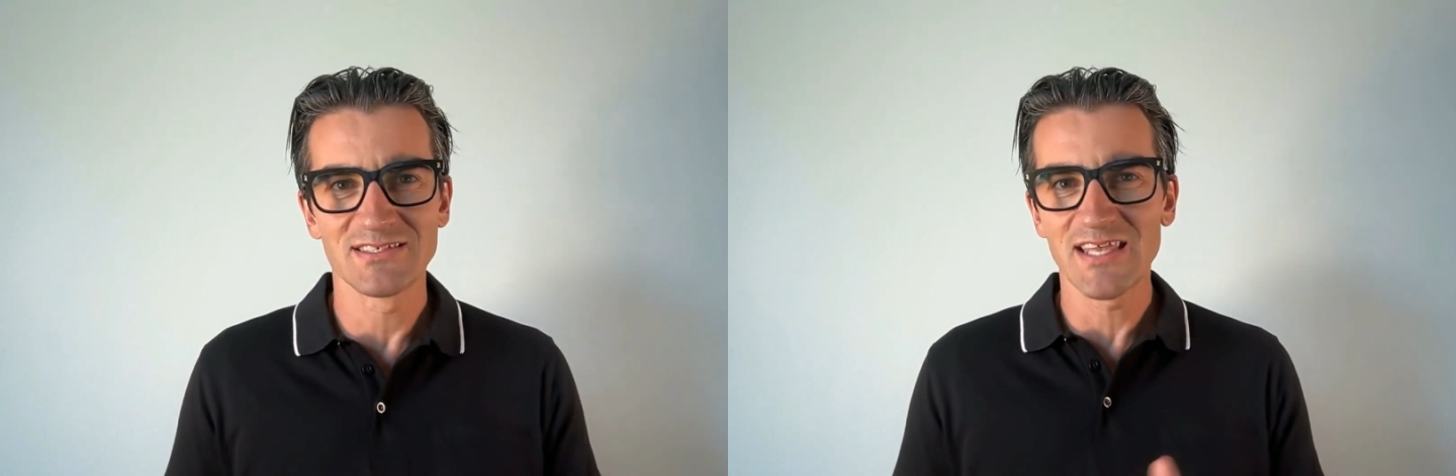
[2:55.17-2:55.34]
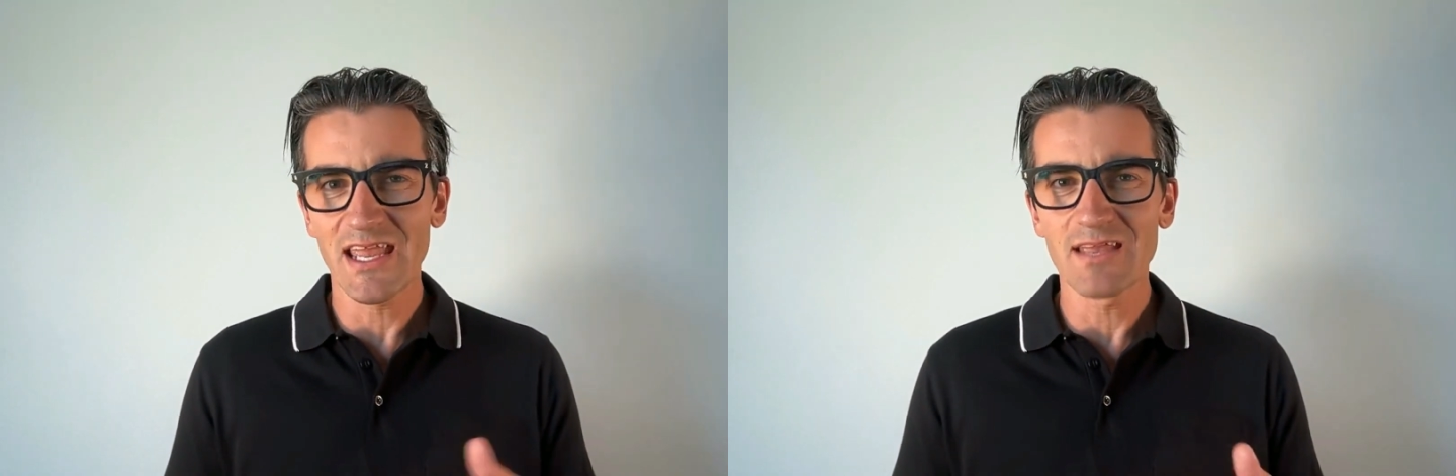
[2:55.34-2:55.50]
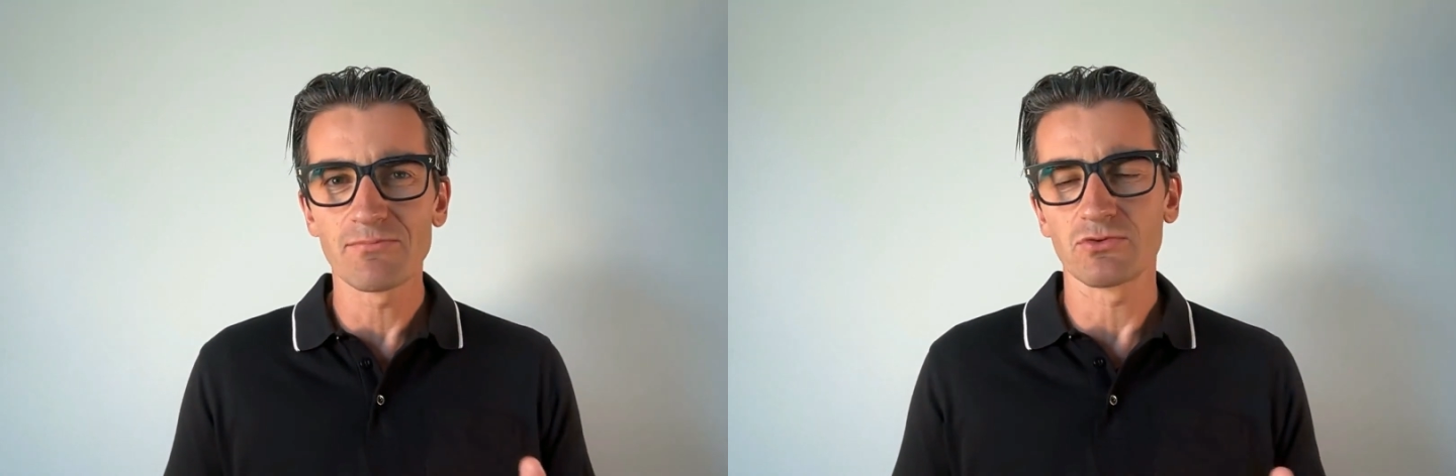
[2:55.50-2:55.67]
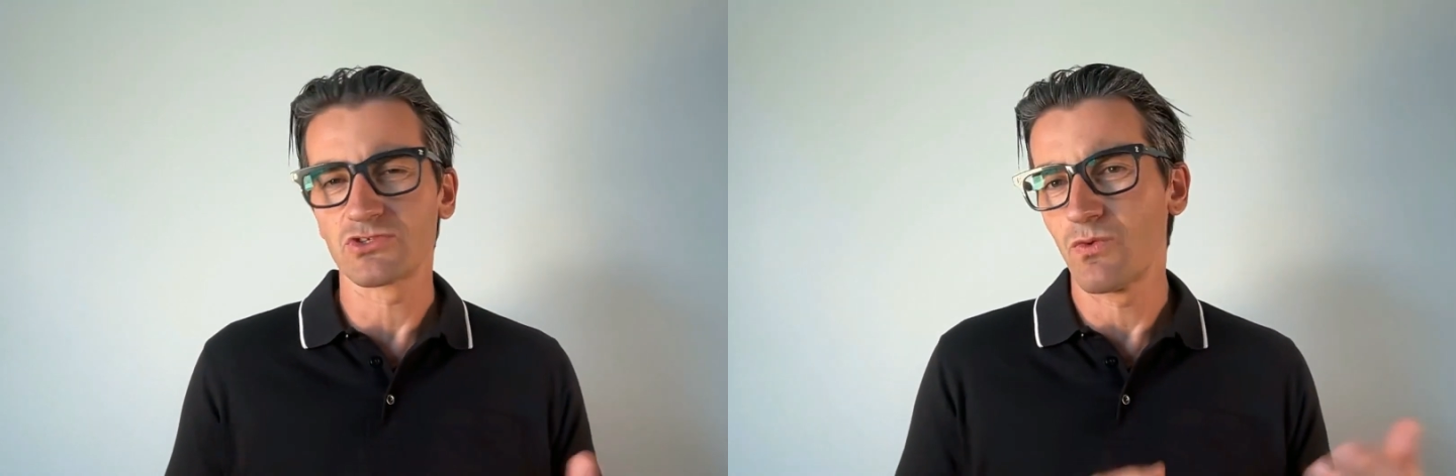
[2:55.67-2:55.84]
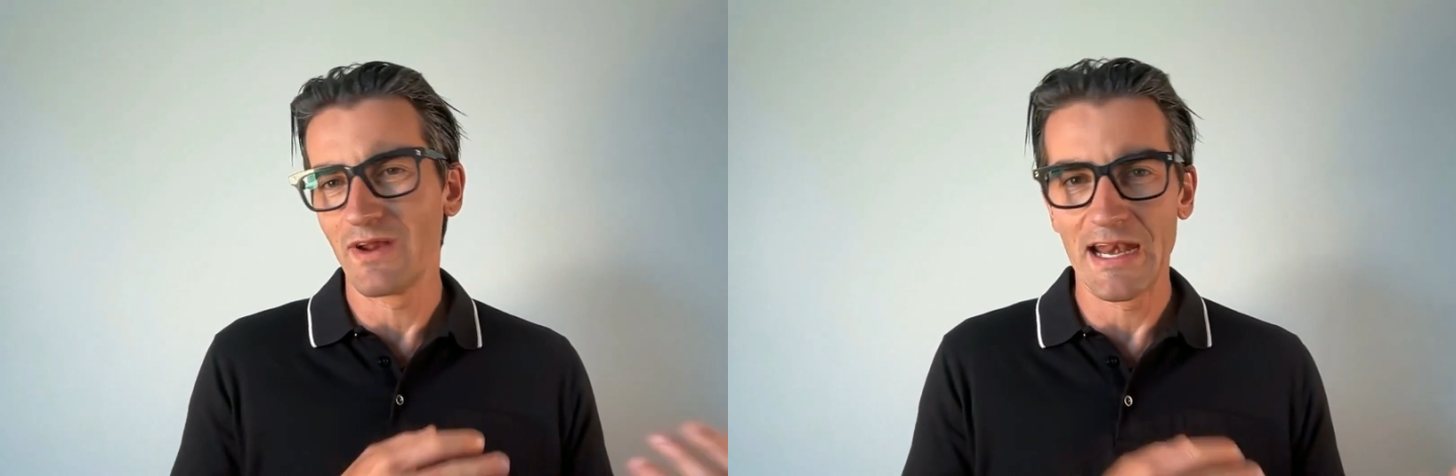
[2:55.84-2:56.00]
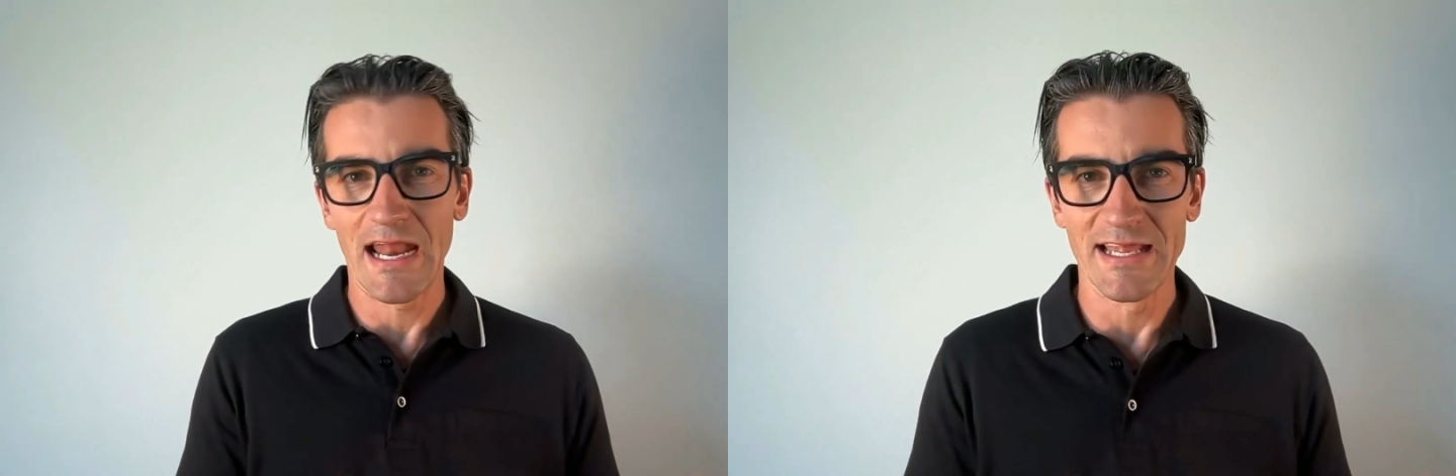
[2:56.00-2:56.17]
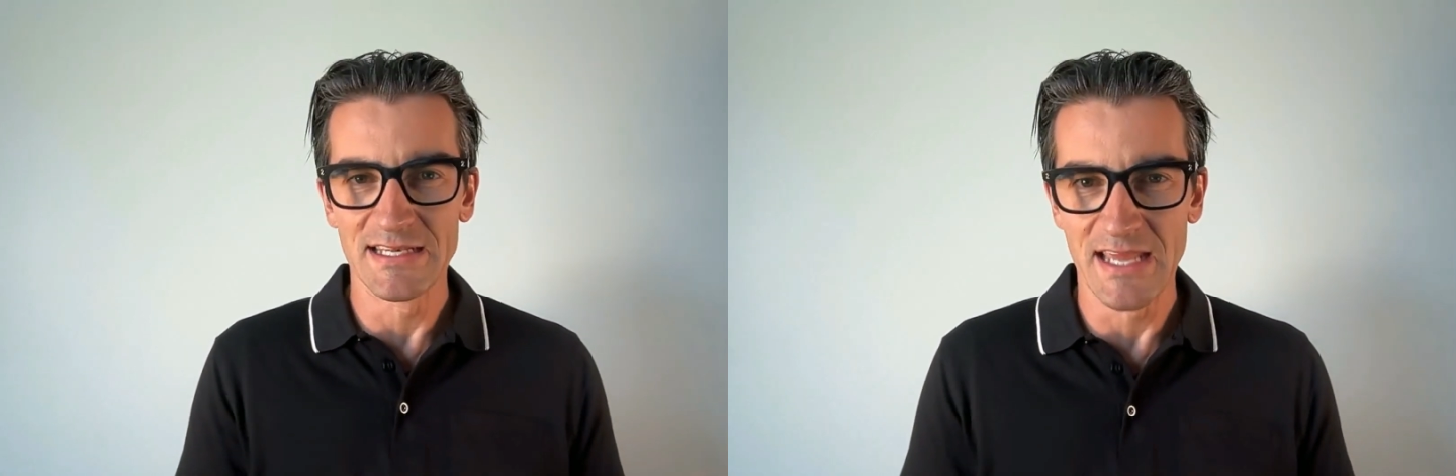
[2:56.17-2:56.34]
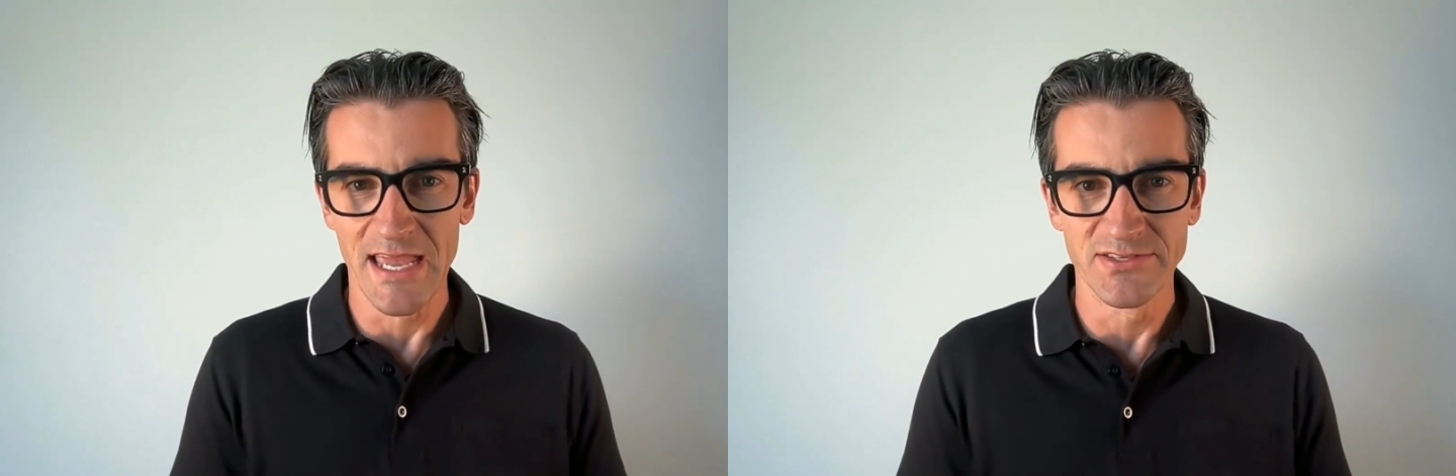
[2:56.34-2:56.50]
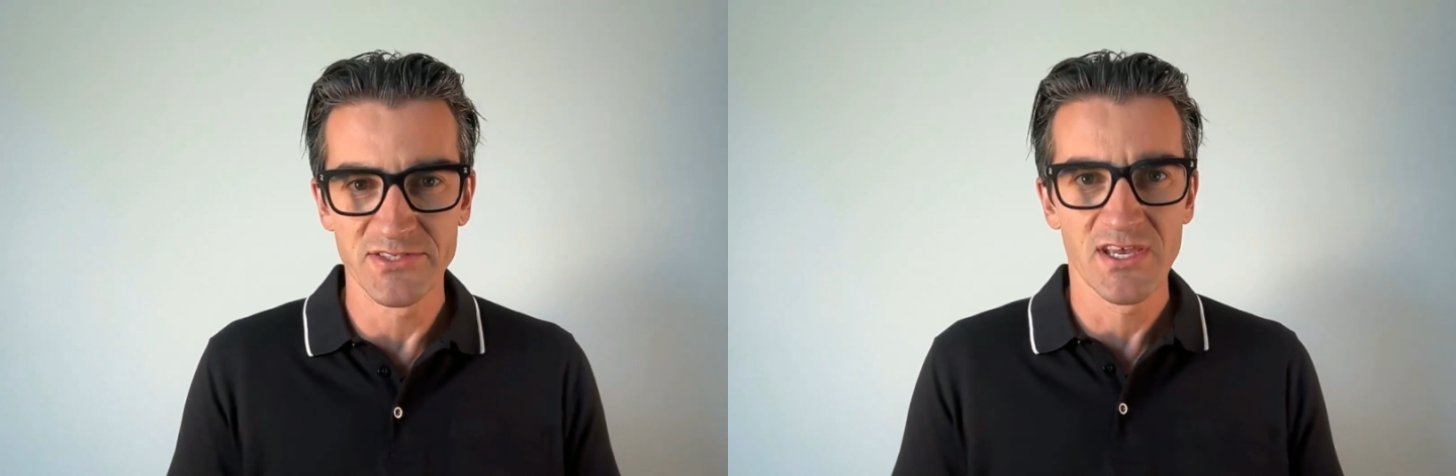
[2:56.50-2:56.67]
it's taking about 29
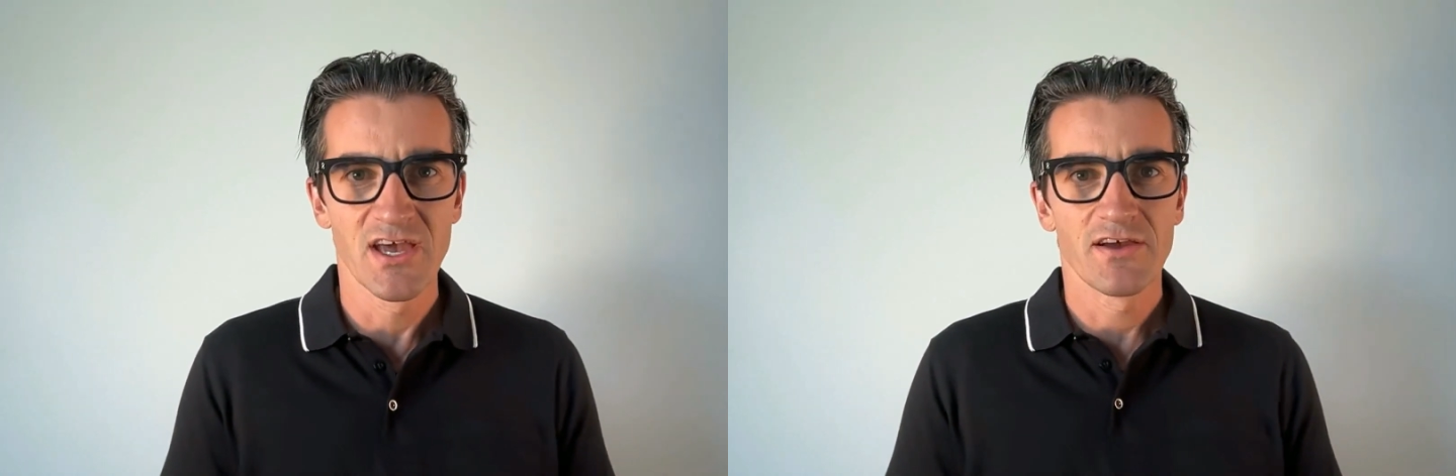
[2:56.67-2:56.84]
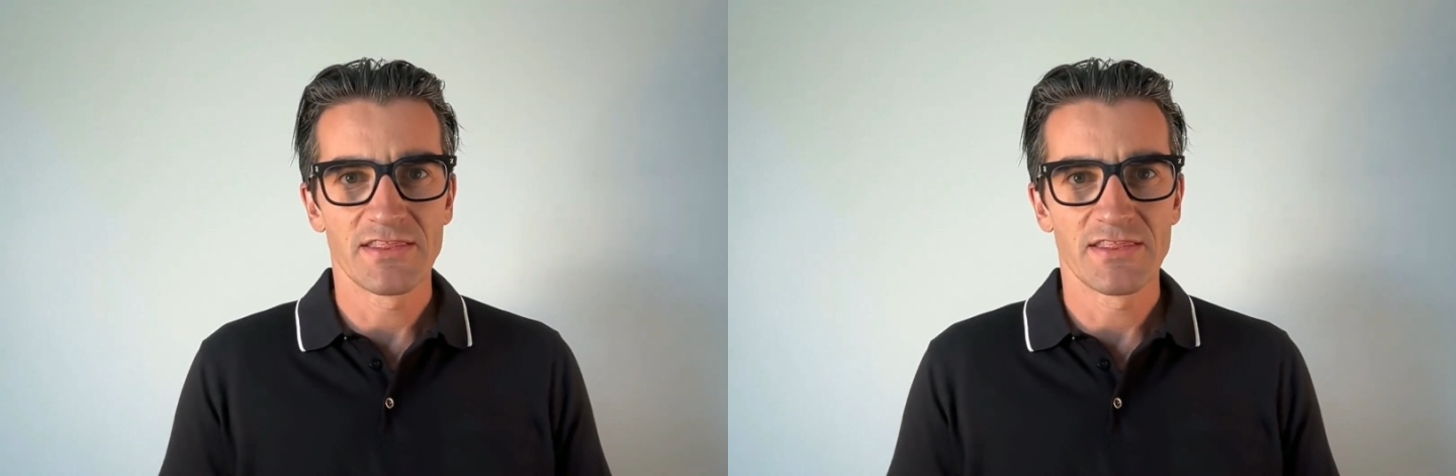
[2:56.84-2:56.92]
days.